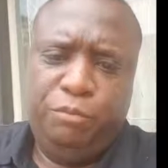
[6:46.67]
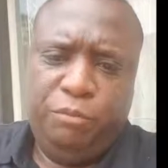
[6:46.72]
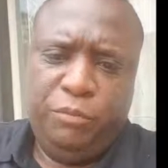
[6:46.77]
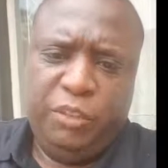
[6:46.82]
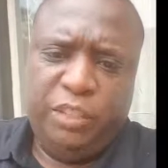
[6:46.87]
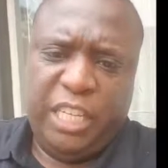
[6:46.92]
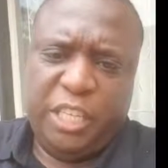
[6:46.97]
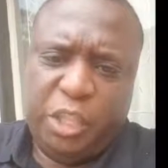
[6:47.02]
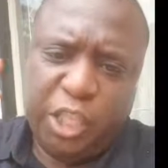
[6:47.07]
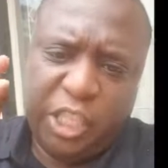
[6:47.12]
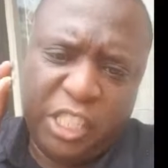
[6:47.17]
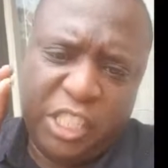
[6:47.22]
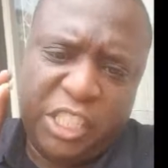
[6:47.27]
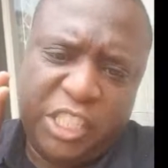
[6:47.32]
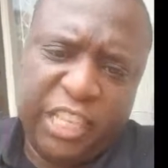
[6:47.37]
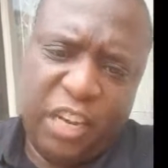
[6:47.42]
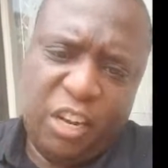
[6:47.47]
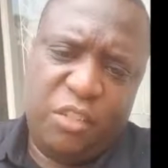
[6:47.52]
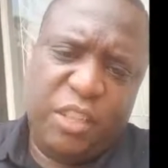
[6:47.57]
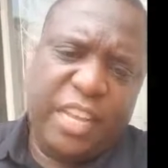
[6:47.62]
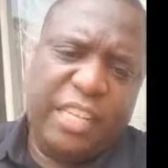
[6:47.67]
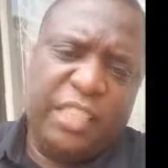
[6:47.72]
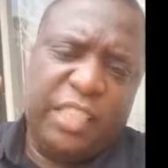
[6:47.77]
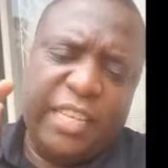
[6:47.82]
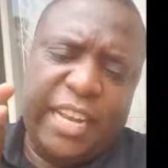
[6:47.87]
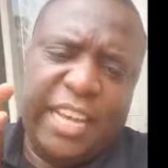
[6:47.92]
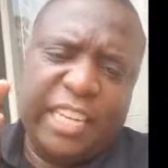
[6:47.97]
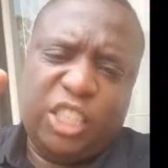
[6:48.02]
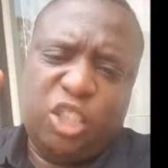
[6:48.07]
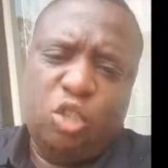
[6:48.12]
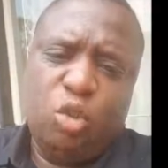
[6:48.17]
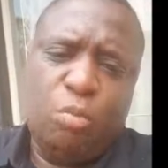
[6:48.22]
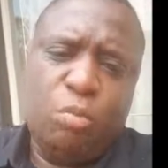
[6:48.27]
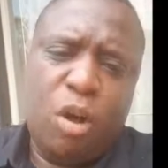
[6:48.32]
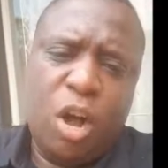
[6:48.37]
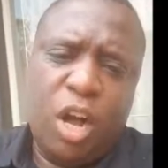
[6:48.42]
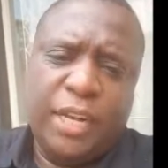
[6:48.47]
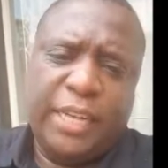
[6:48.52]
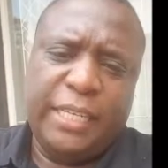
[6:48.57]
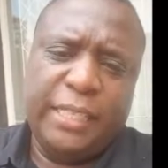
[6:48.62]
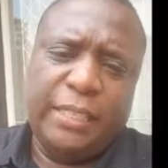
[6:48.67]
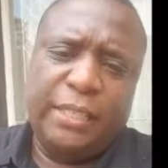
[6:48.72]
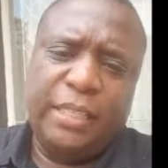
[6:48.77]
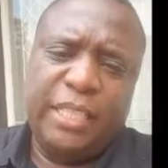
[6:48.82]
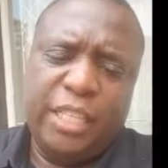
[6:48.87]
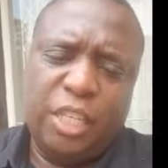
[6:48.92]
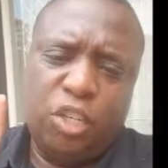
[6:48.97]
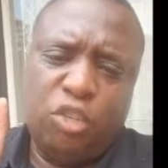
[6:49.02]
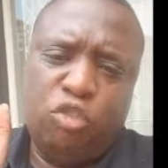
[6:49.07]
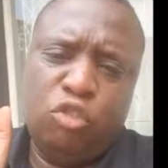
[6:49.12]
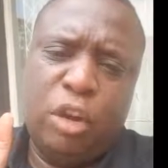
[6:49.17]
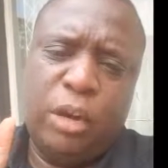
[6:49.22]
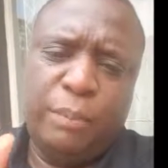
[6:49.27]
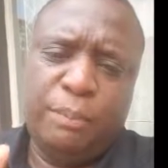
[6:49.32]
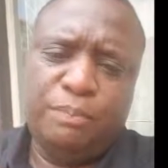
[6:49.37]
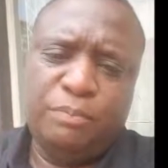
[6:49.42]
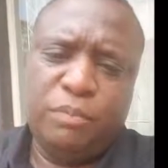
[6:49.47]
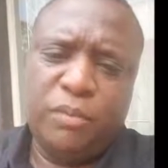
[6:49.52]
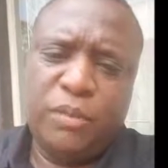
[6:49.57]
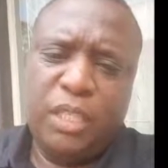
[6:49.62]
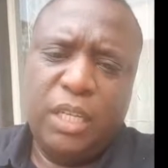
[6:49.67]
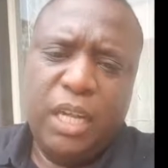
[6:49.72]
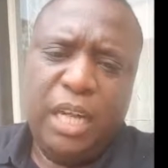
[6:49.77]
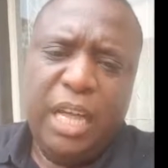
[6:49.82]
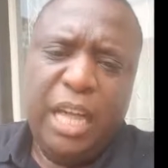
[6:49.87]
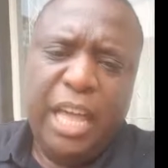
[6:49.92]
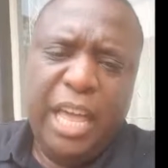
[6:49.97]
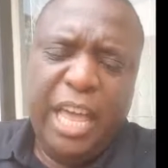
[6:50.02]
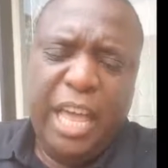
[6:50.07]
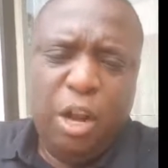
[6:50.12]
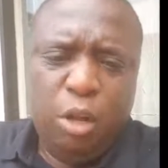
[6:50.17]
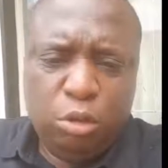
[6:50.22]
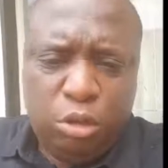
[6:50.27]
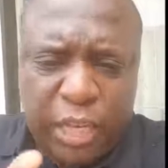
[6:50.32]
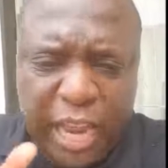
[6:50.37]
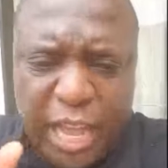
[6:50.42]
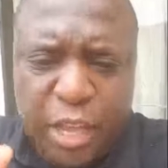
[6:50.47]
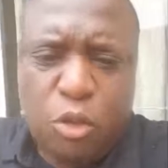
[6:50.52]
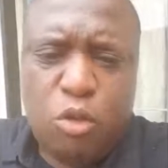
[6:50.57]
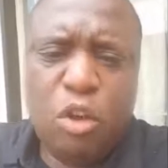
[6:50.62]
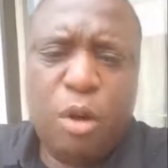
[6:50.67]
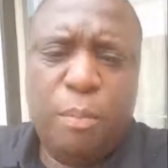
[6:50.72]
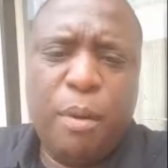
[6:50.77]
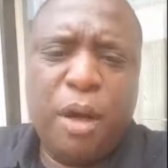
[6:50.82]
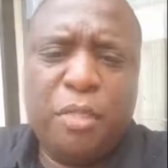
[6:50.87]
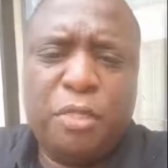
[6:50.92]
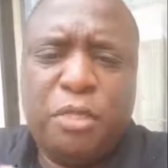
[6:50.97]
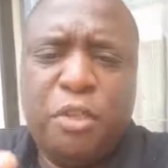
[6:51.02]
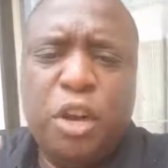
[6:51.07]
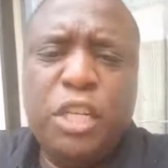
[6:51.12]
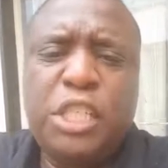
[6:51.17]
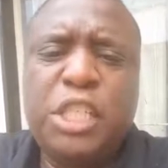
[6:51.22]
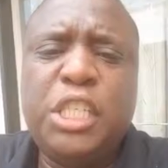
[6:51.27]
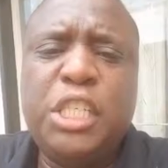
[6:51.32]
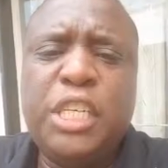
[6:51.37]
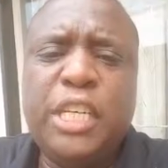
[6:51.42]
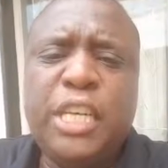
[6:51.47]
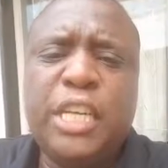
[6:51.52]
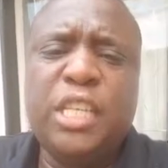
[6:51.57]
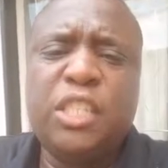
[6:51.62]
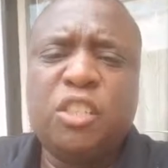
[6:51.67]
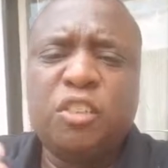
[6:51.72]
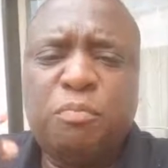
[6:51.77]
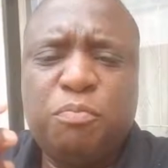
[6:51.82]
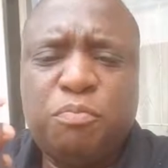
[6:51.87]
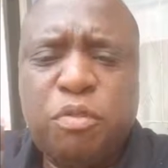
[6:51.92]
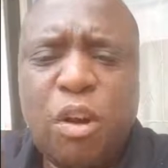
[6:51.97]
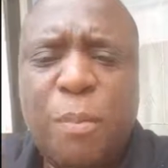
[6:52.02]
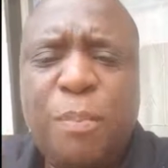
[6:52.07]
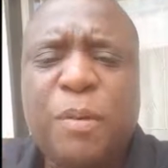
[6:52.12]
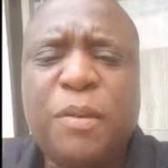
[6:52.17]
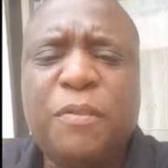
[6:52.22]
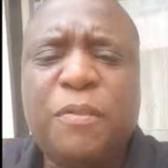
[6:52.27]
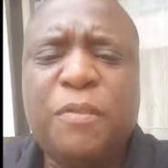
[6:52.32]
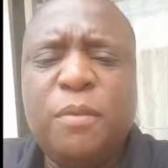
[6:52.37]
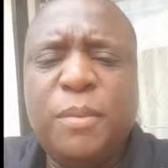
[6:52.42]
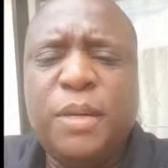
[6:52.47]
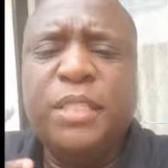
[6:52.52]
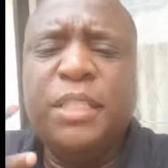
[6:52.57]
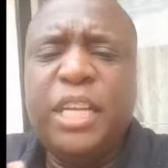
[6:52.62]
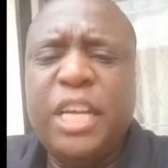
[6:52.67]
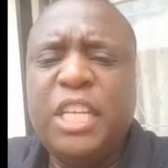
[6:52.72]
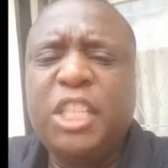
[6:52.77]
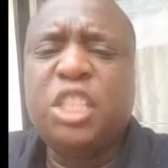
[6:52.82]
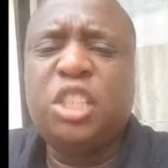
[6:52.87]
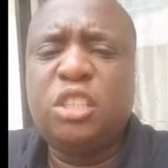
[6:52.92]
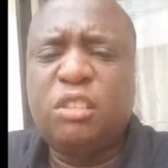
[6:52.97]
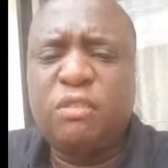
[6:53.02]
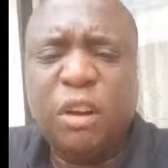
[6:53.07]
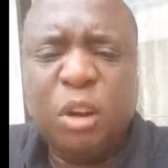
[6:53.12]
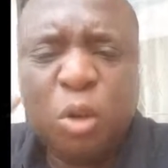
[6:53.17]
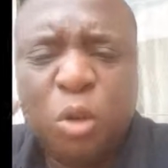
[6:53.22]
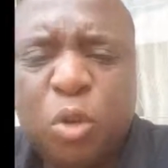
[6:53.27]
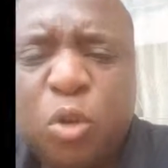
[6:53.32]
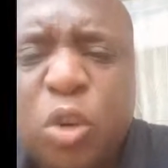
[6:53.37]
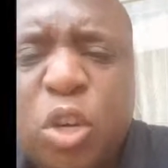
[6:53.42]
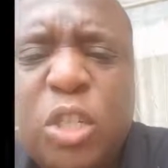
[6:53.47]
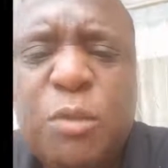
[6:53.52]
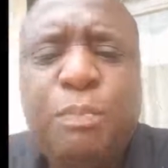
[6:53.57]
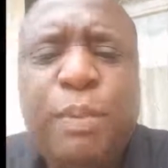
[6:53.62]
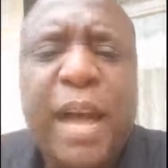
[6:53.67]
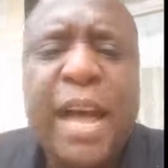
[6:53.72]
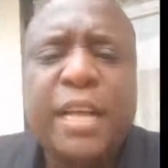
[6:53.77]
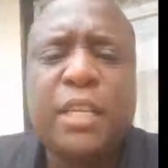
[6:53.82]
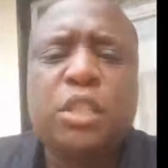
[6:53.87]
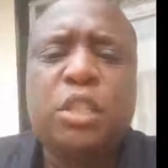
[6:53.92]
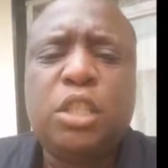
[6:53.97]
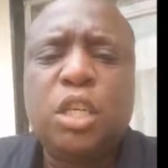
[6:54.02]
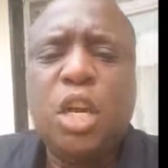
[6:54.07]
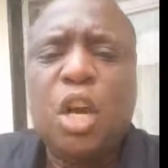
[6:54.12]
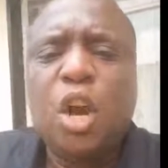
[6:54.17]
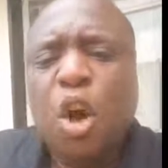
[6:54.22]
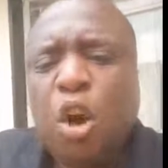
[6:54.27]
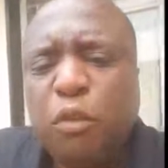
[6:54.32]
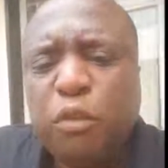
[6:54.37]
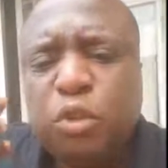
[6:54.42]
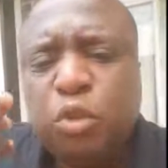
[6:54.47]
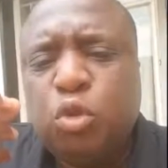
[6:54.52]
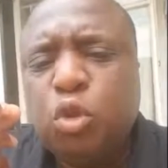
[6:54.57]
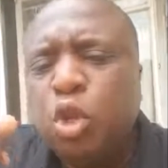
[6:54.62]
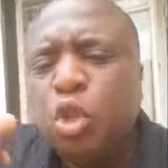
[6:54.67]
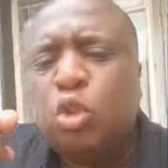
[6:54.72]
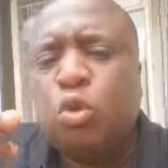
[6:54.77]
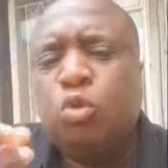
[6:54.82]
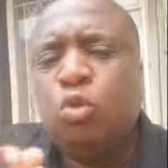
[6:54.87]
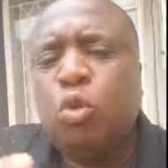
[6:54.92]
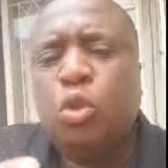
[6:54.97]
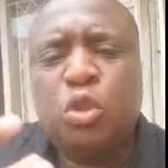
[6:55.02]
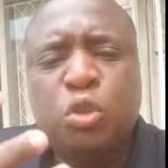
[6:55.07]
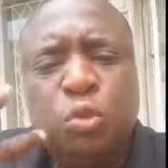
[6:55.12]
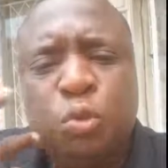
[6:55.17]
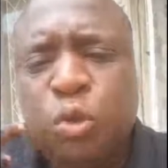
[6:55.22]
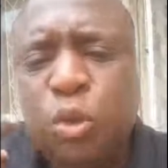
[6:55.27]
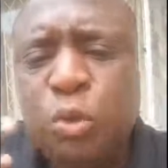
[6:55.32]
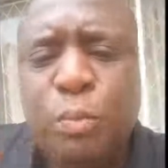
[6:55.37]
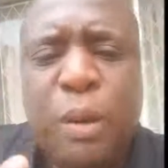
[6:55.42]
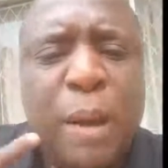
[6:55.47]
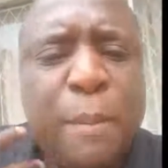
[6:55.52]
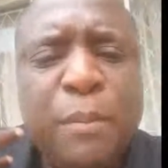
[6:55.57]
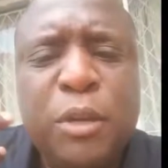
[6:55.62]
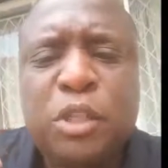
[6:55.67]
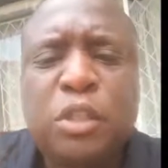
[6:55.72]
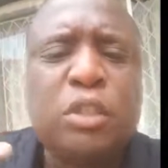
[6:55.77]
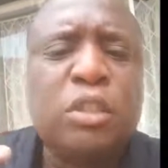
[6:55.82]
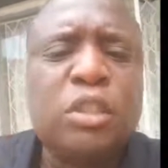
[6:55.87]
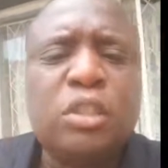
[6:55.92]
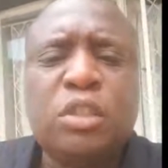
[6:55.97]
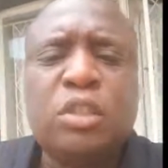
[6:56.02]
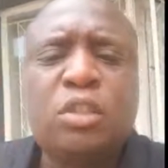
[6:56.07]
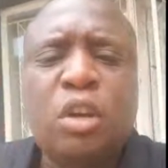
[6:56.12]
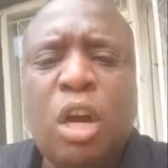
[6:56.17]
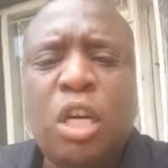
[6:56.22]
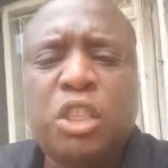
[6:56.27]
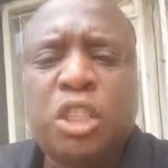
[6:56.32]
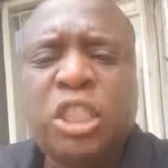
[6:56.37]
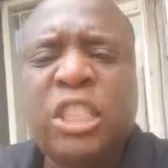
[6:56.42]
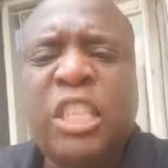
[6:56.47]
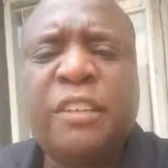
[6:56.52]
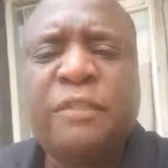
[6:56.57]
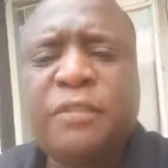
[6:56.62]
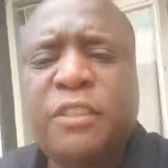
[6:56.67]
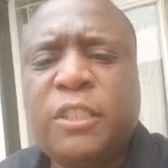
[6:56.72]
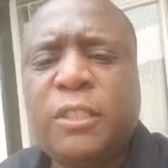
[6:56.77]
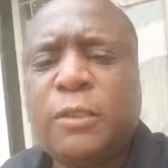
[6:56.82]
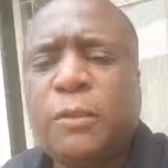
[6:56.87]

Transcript: that you can sell in the international market in a drum, it'll take you about 30 years of proper fermentation of a good batch of soy sauce used by Michelin star chefs.